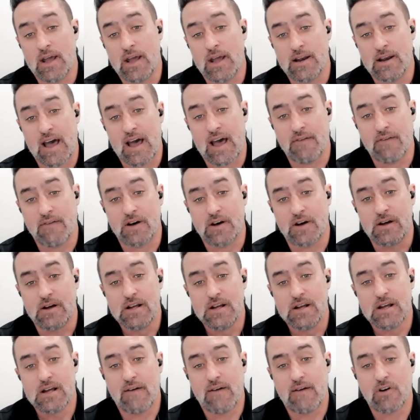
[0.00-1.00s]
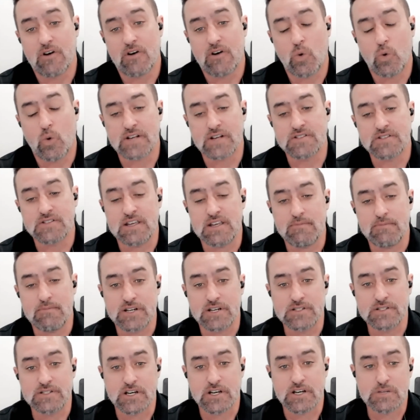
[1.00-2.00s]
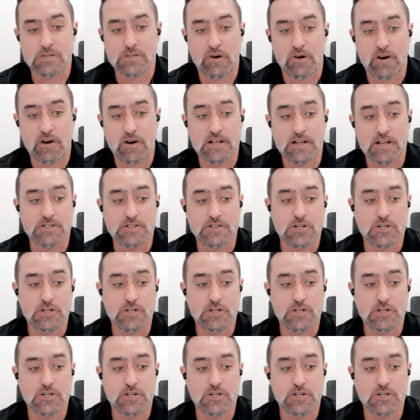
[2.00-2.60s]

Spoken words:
and have a quick, seamless experience.